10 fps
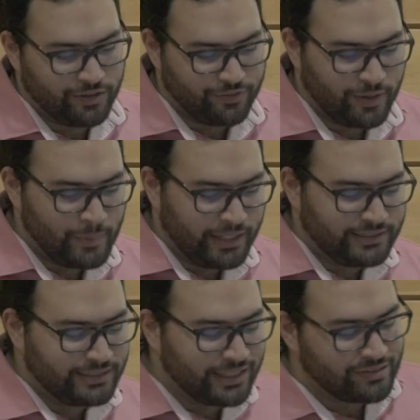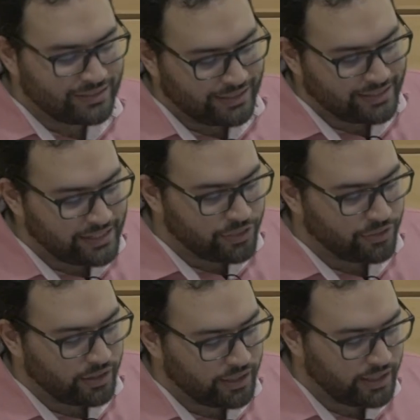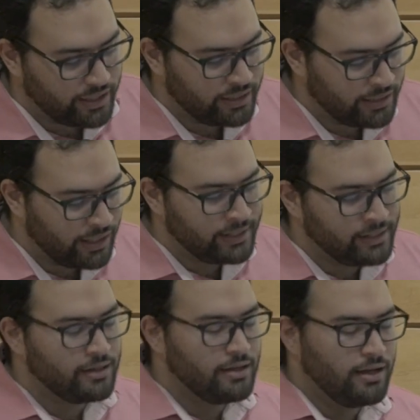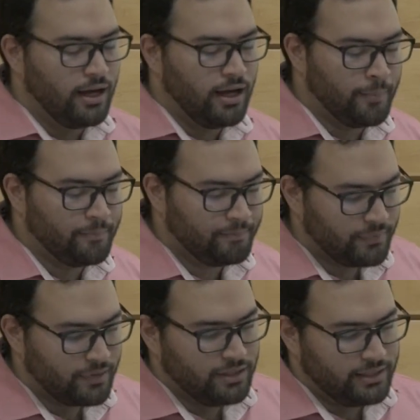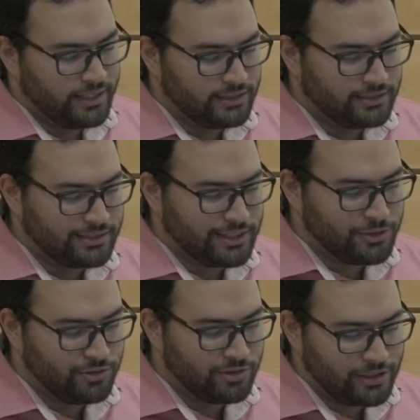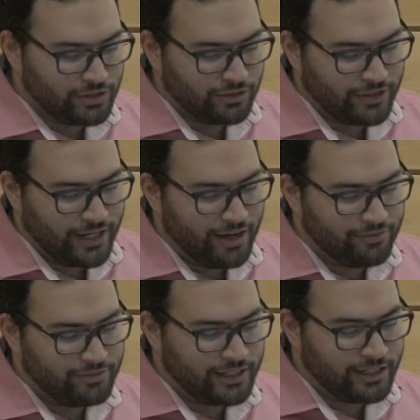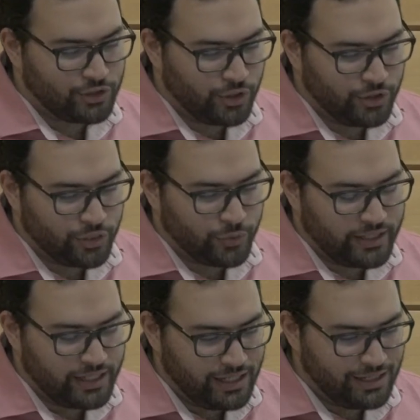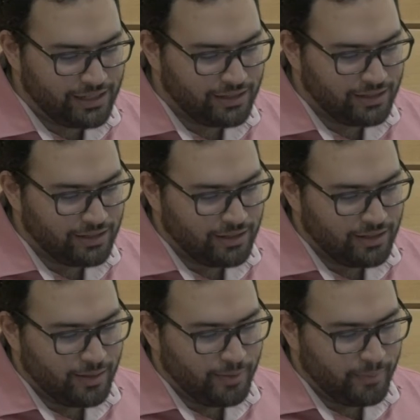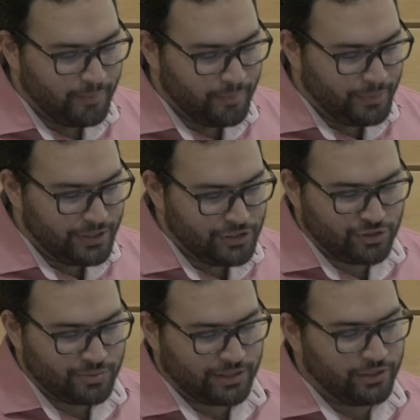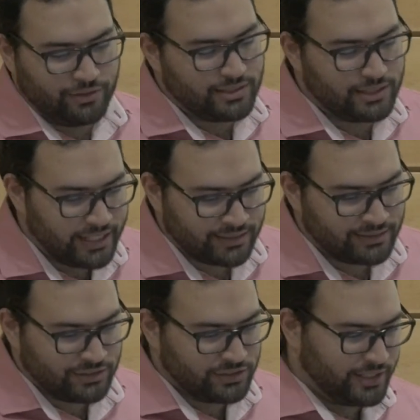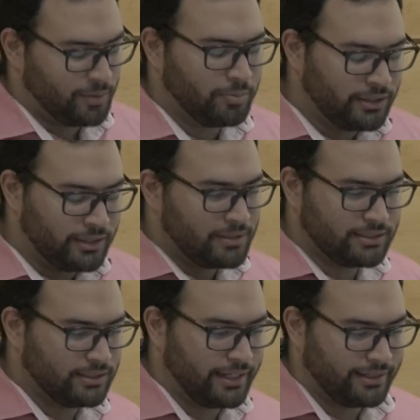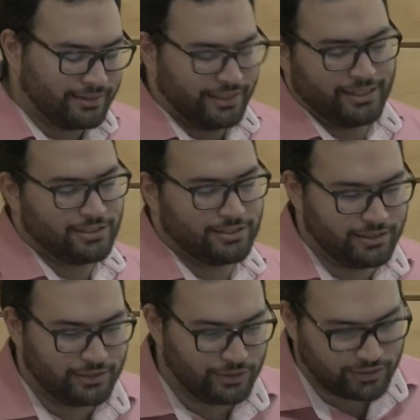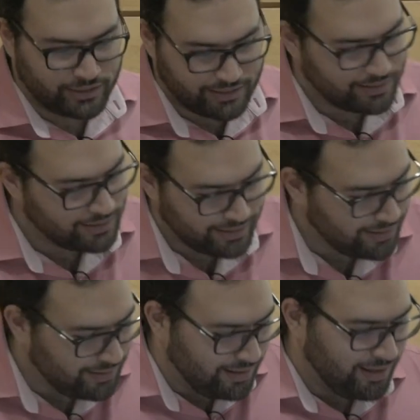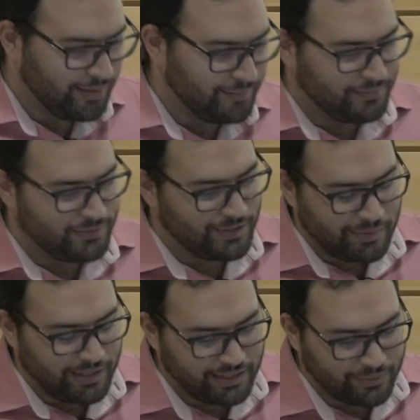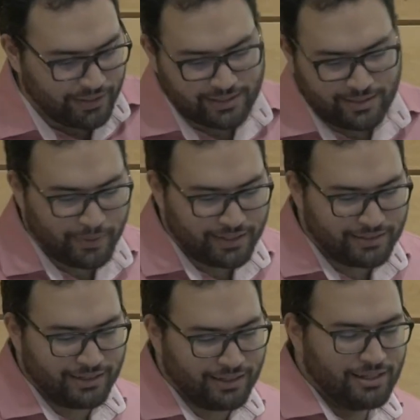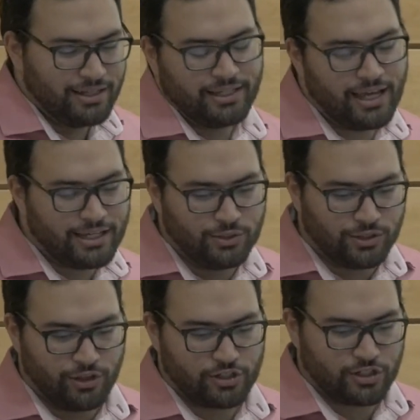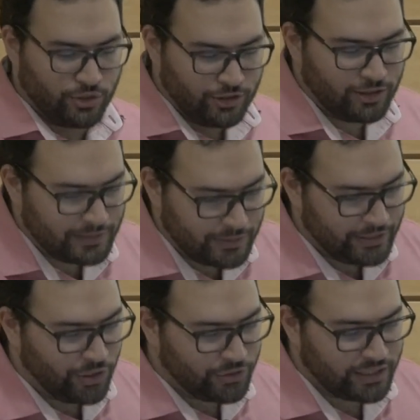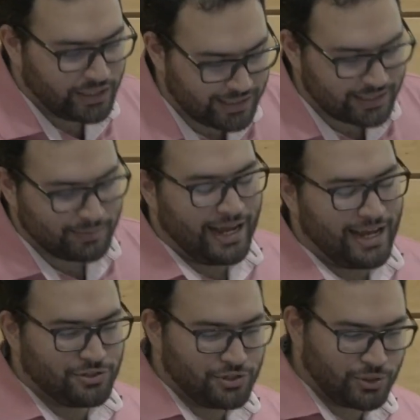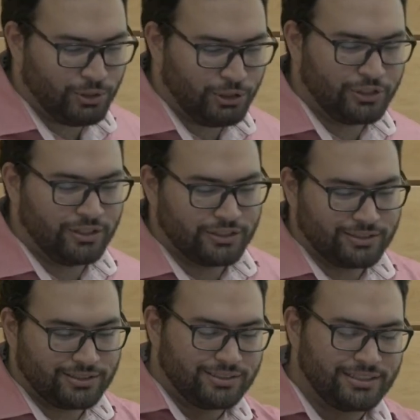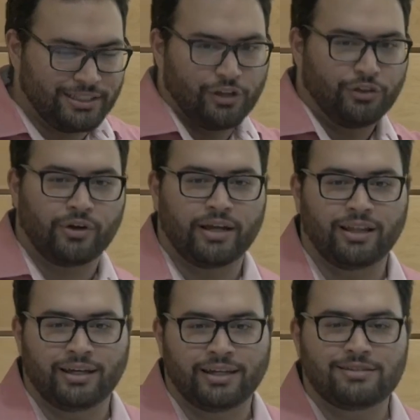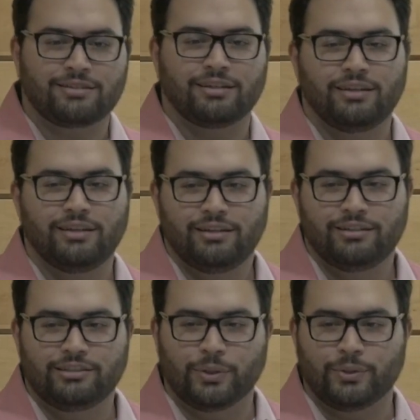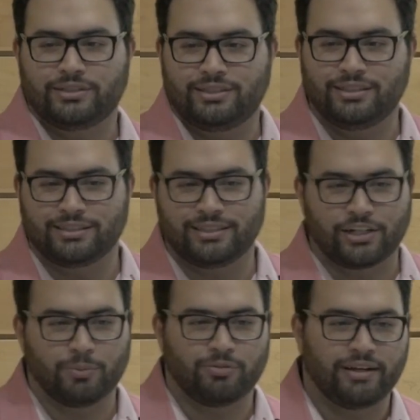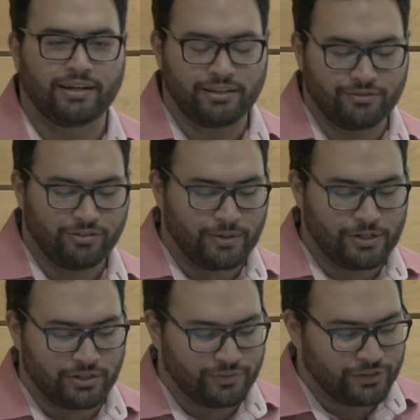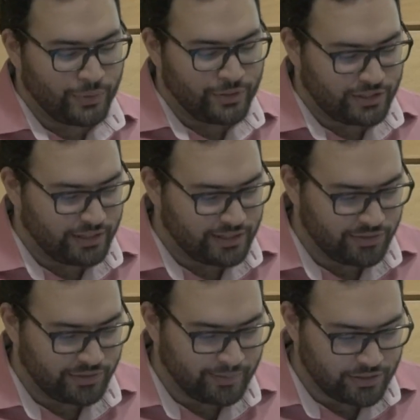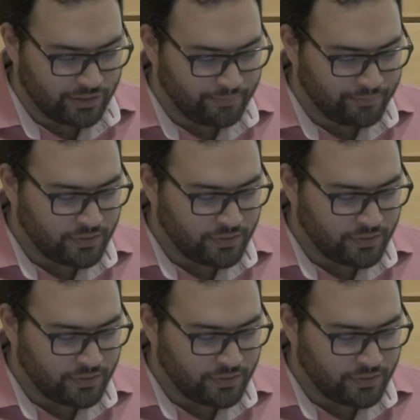from 1911 to 1989. Yes, it's a 2-dimensional graph, then turned 3D, but it just obscures things and just like completely like it's useless. To me anyways. But yes, you can scroll between all the years, but as you scroll, you'll still see the other gray lines. So it doesn't actually provide any information, even though it is 3-dimensional.